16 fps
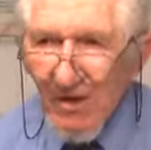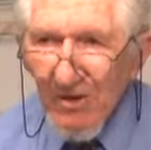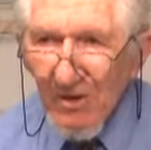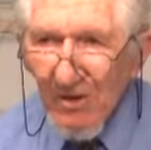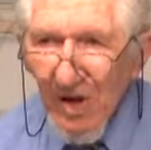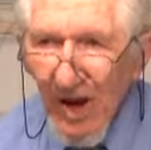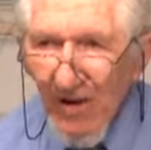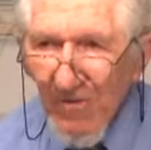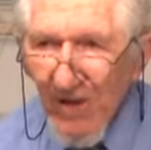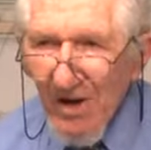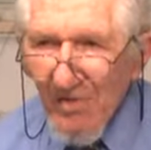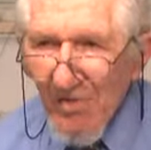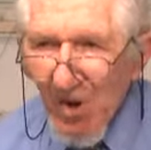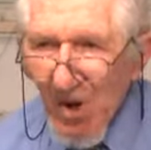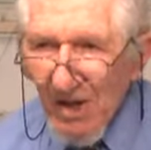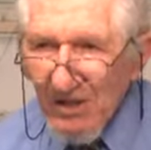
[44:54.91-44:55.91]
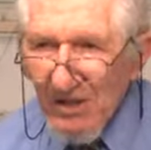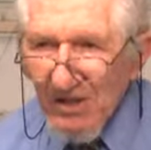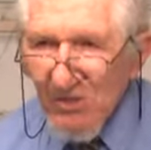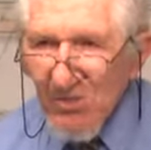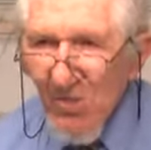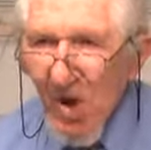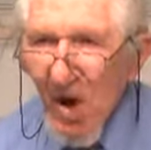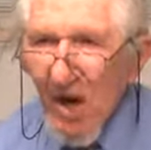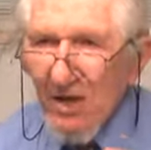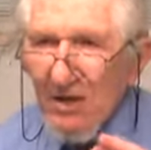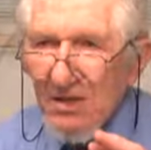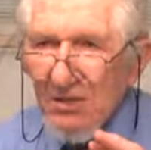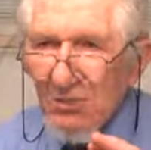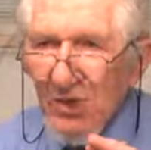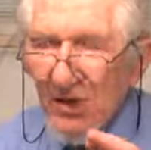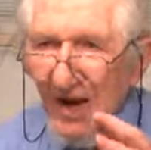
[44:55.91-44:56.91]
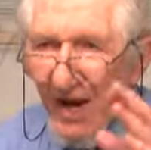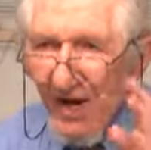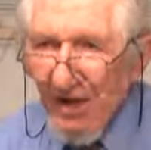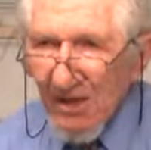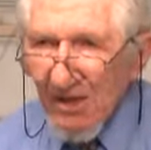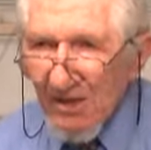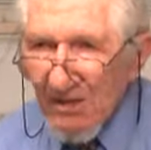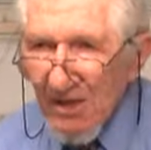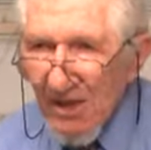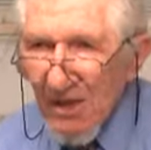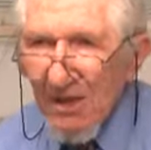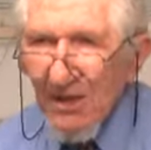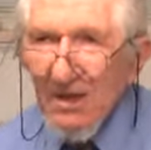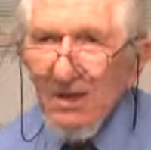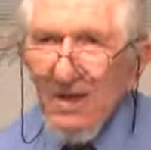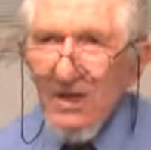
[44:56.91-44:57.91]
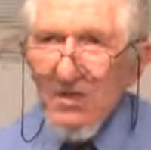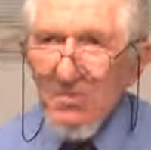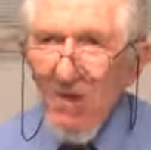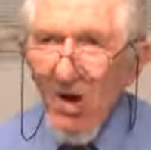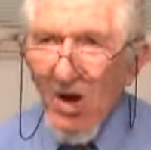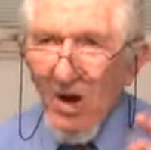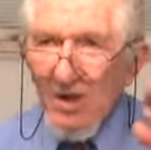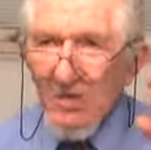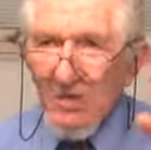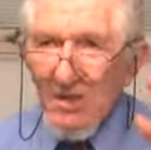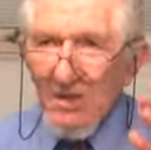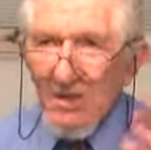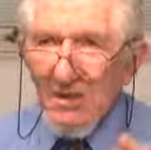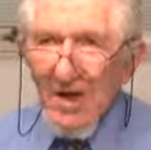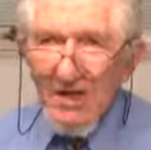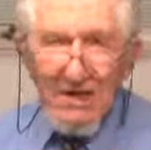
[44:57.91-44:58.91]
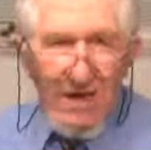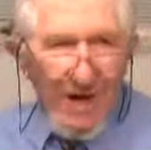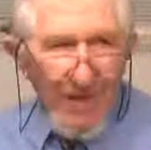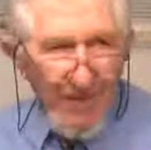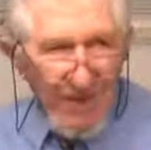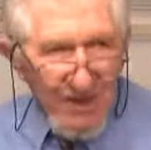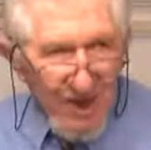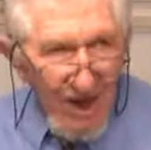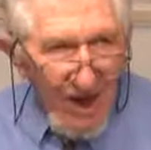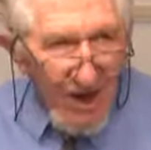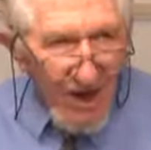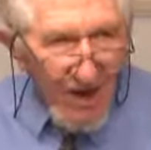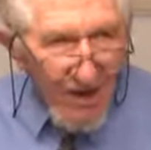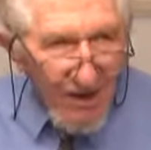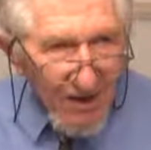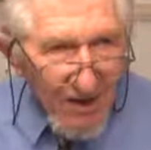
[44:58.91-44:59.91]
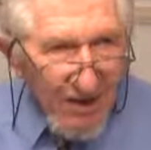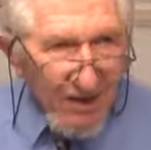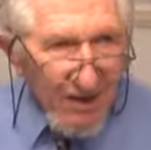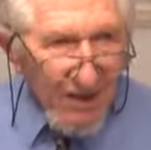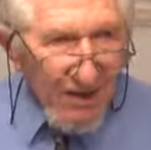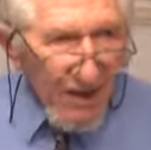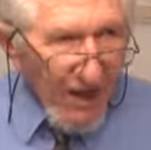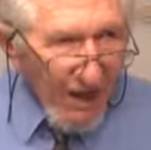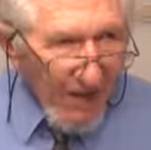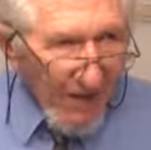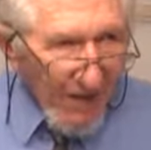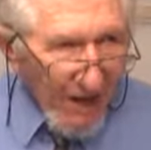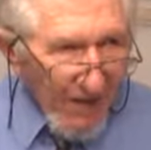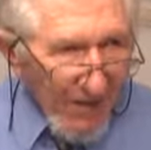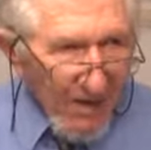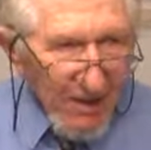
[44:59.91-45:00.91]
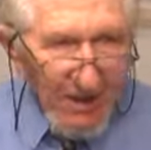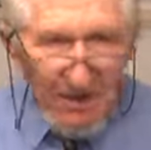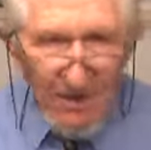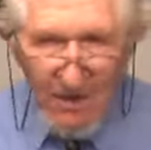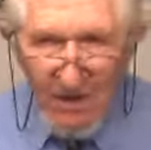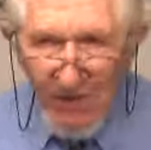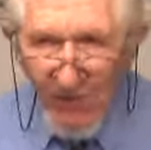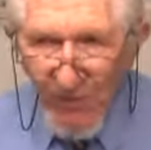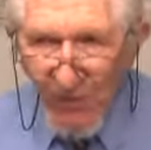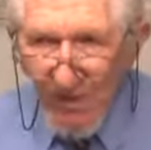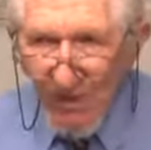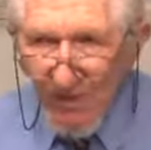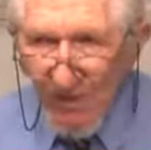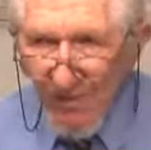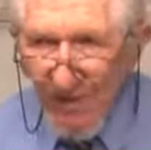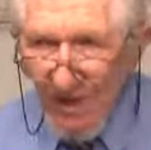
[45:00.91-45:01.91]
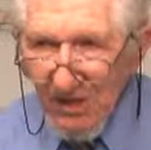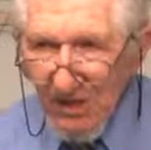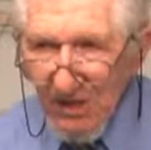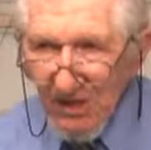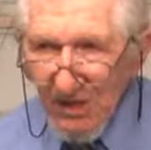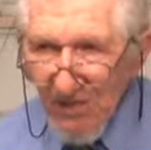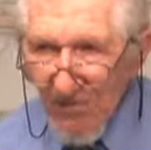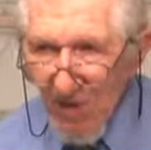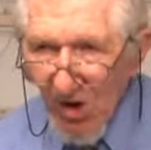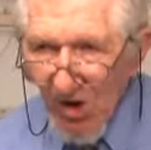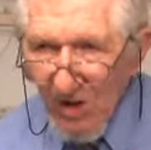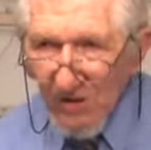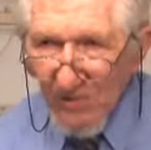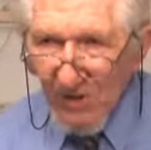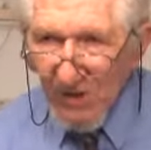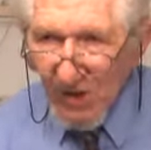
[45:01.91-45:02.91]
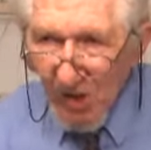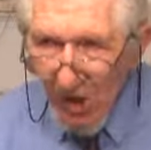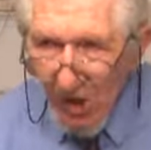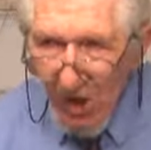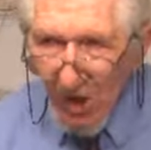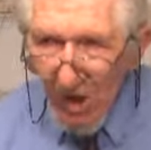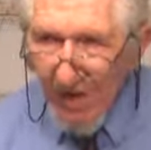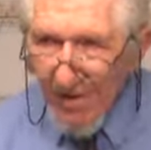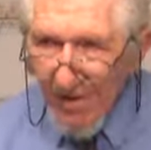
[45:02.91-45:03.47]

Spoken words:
When I read Marx, there's Marx with Engels, there's Marx in Das Kapital, in the economic, there's different dimensions of Marx, but the early